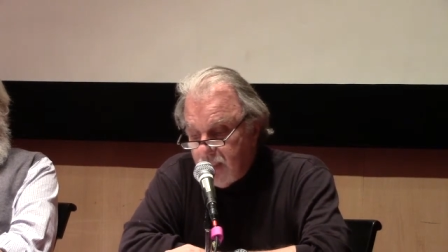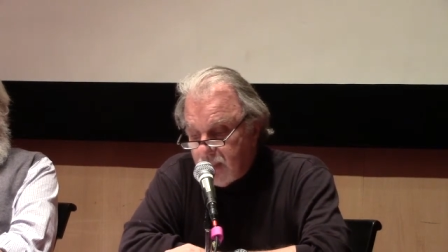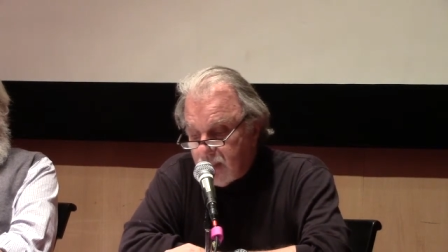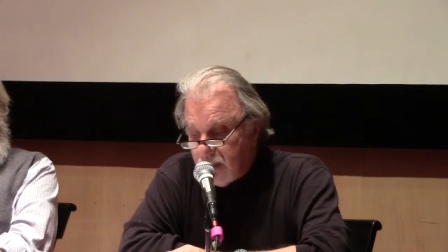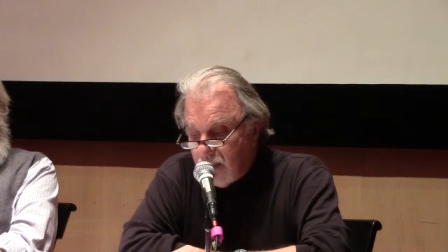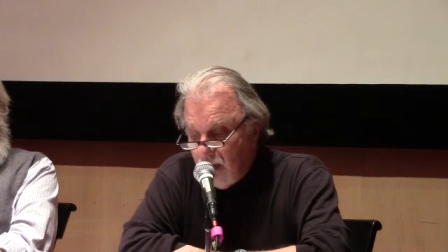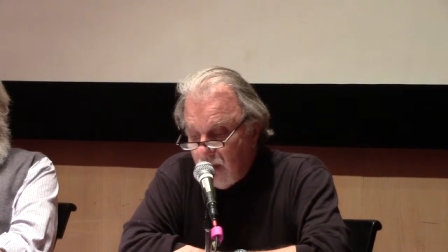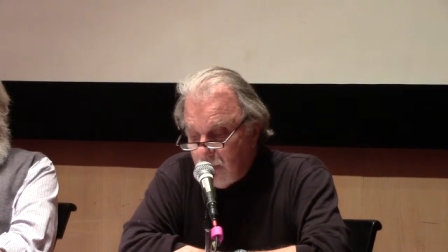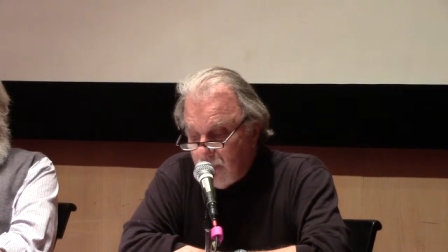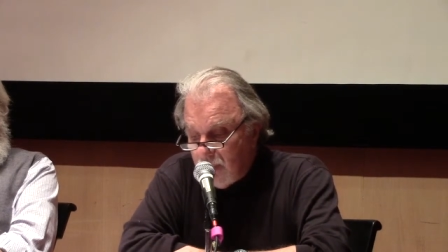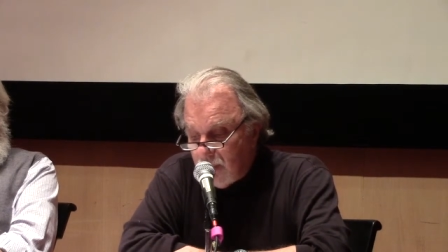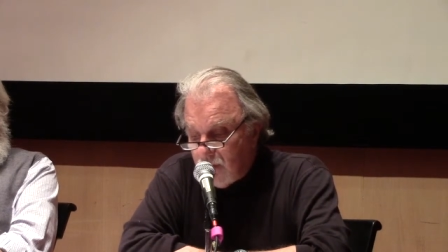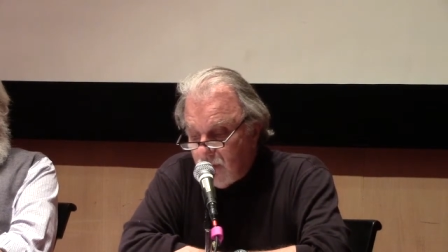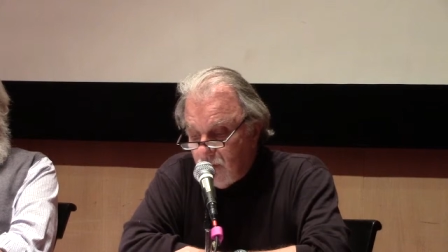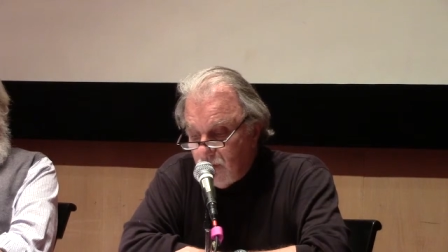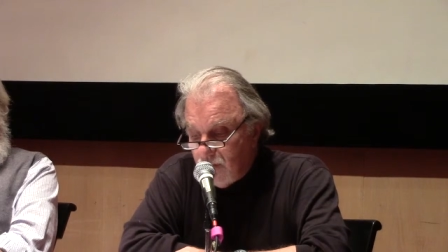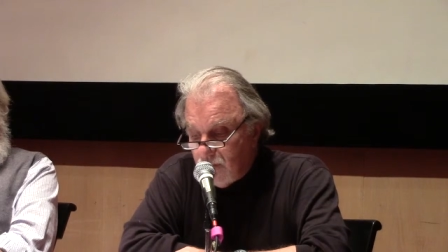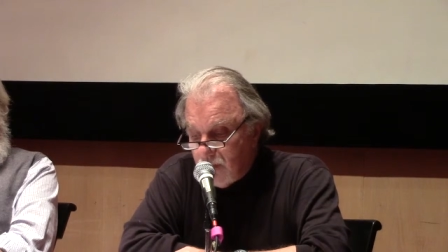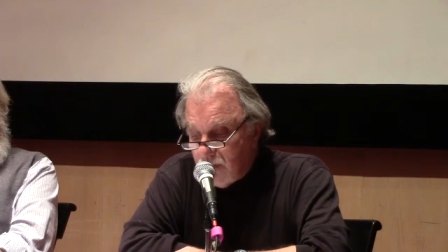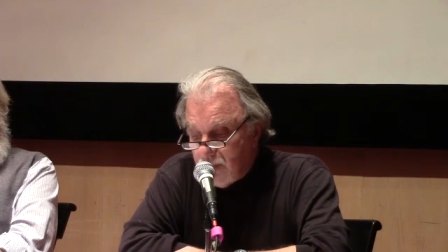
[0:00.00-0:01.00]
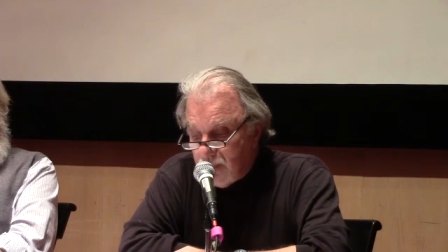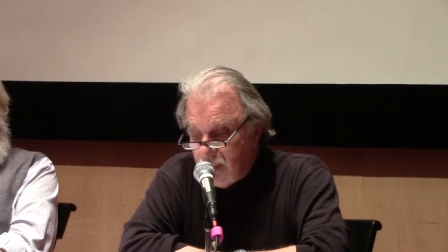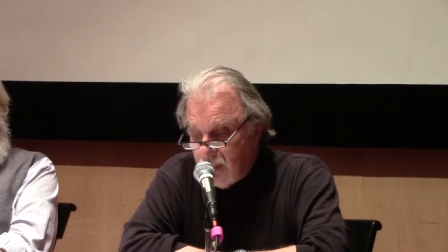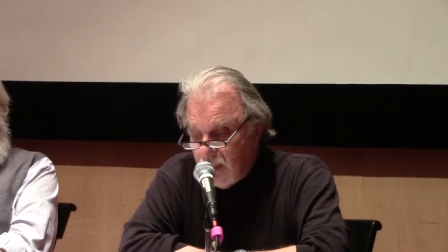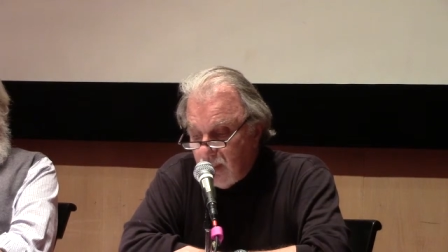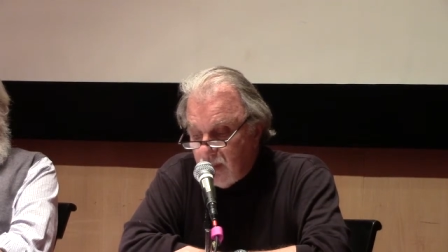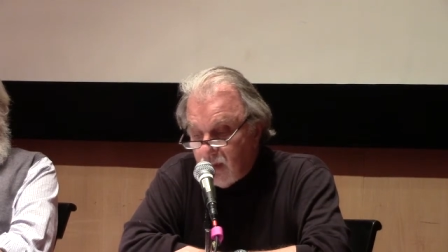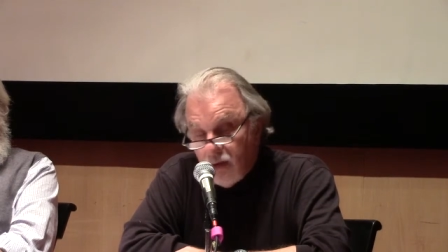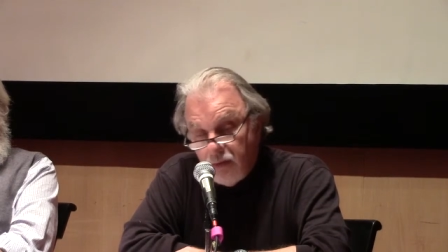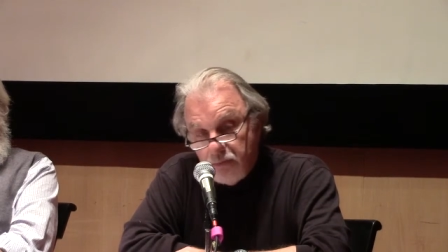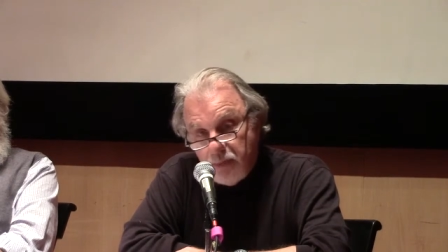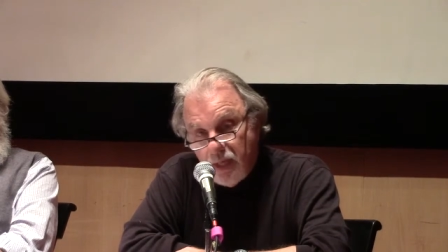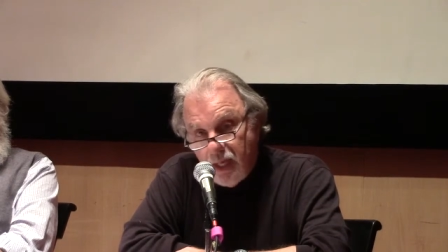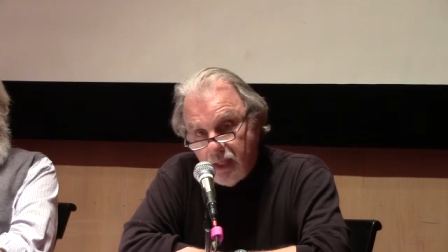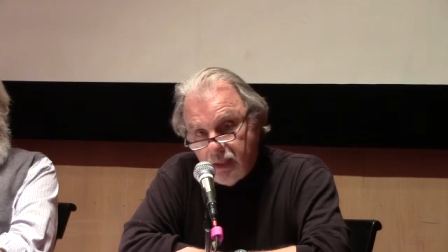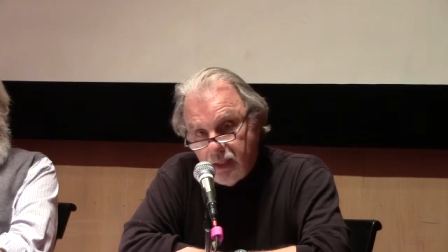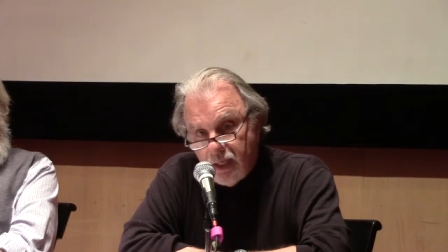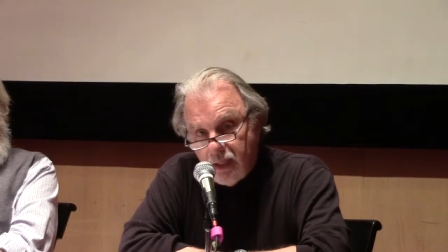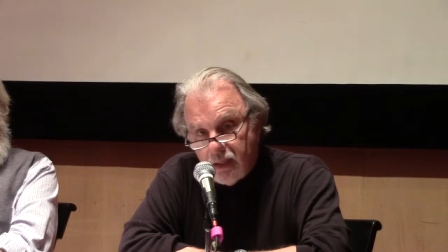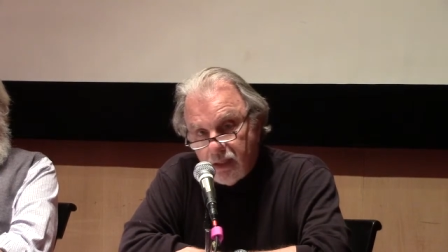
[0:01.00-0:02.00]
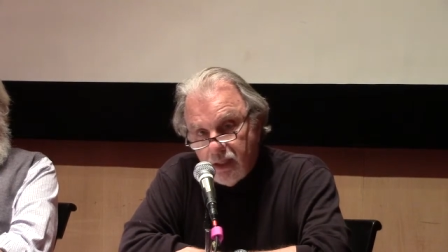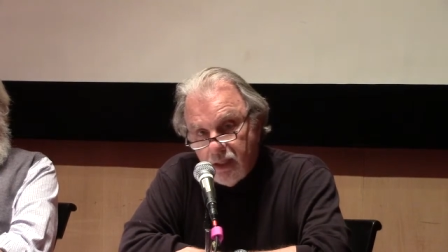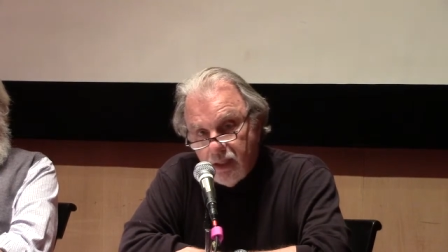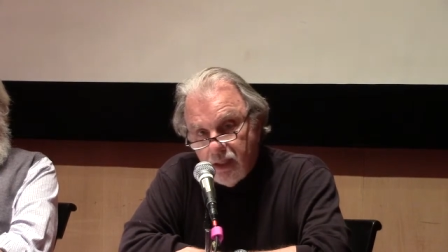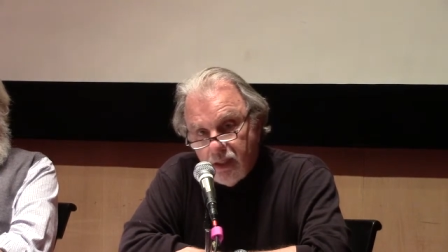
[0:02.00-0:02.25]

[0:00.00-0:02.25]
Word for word: the Islamic University of Baghdad.